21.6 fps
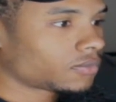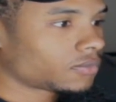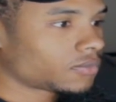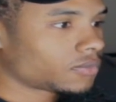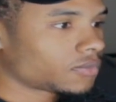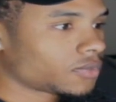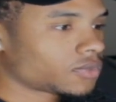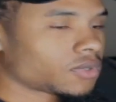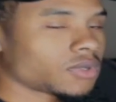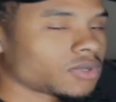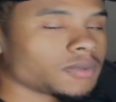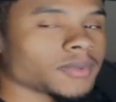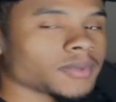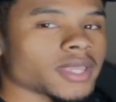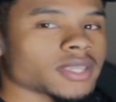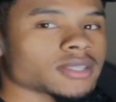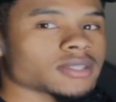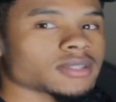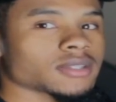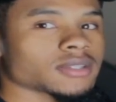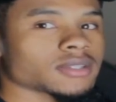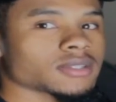So I'm
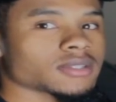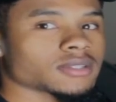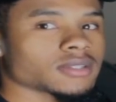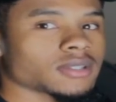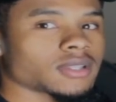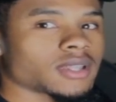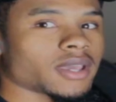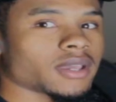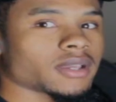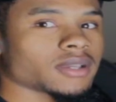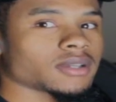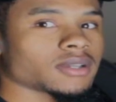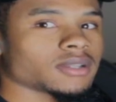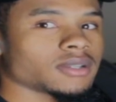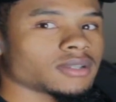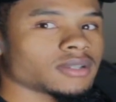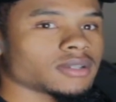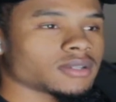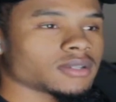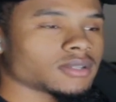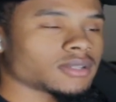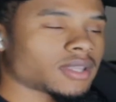guessing this is like a
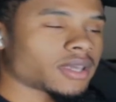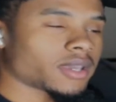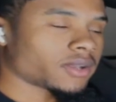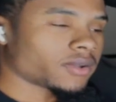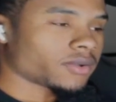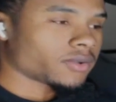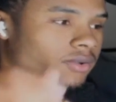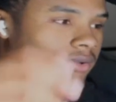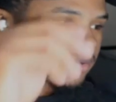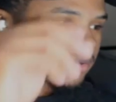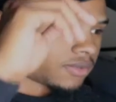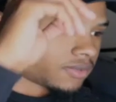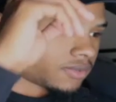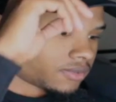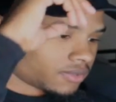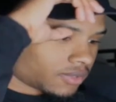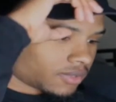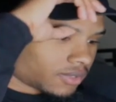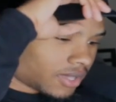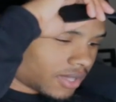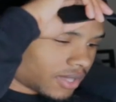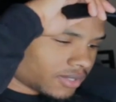love, like a,
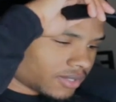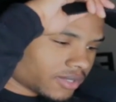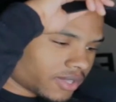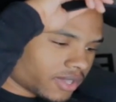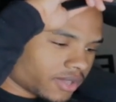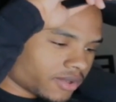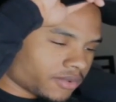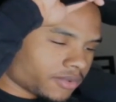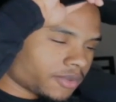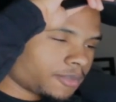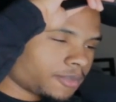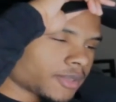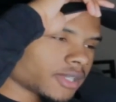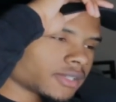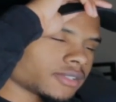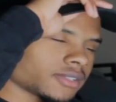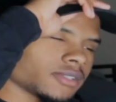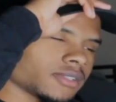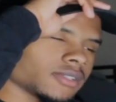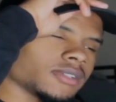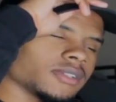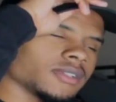I could say a remix
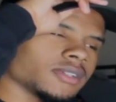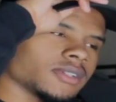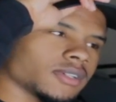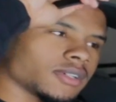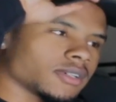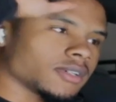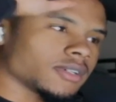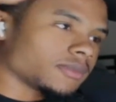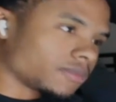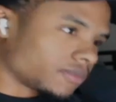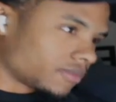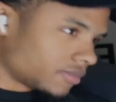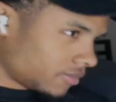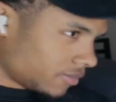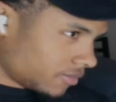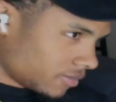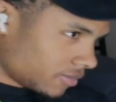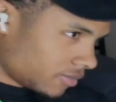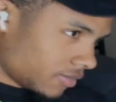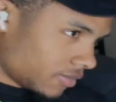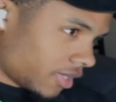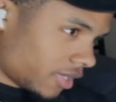to the
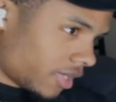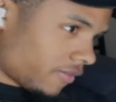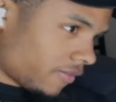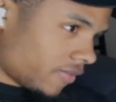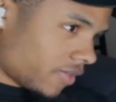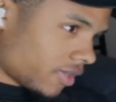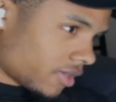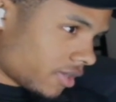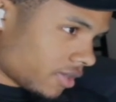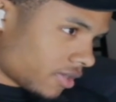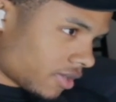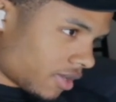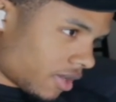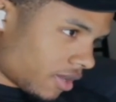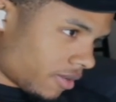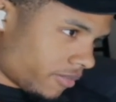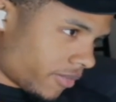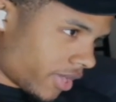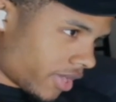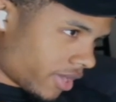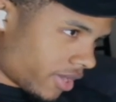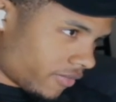Givian
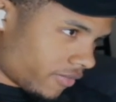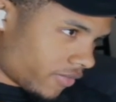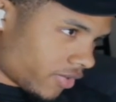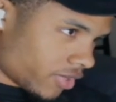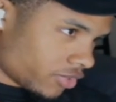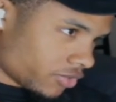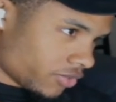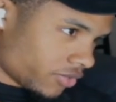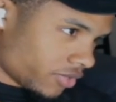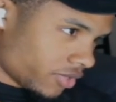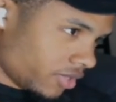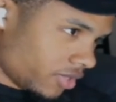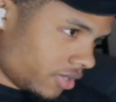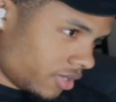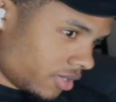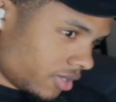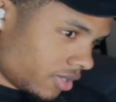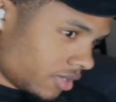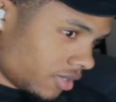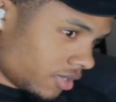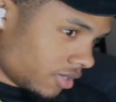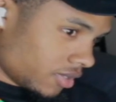Heartbreak Anniversary.
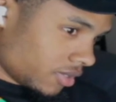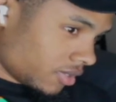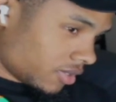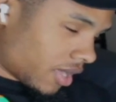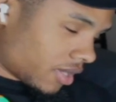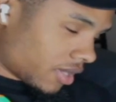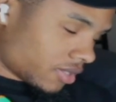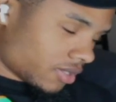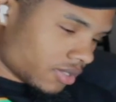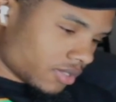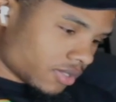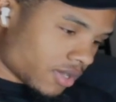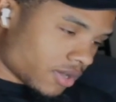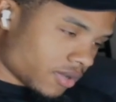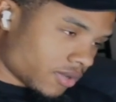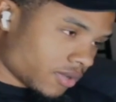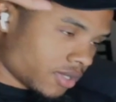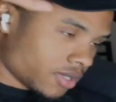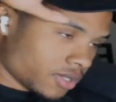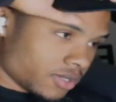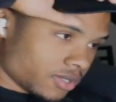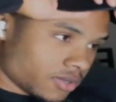It actually sound
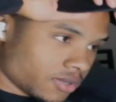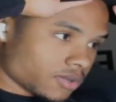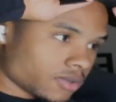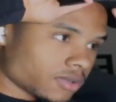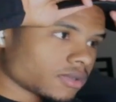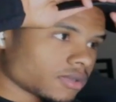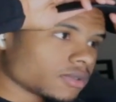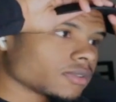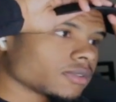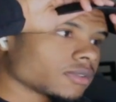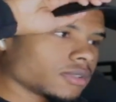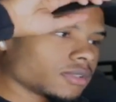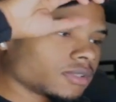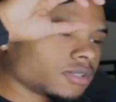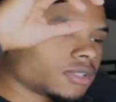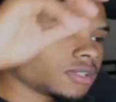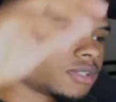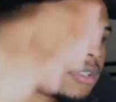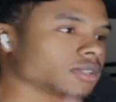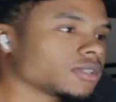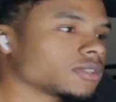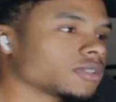good though. A
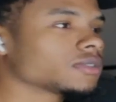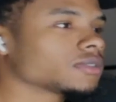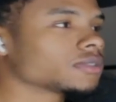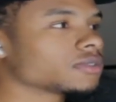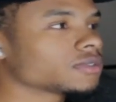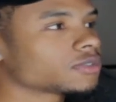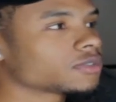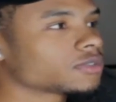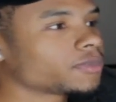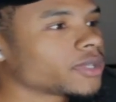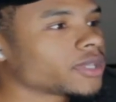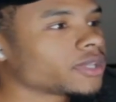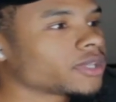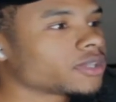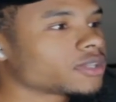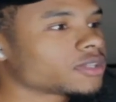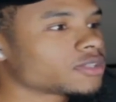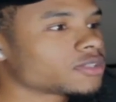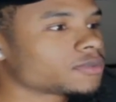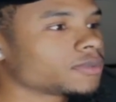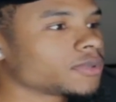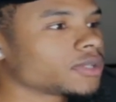little spin, his
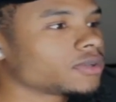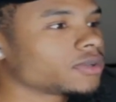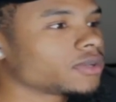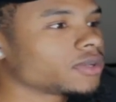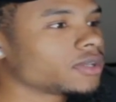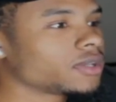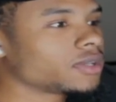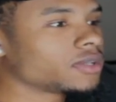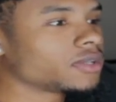spin on it.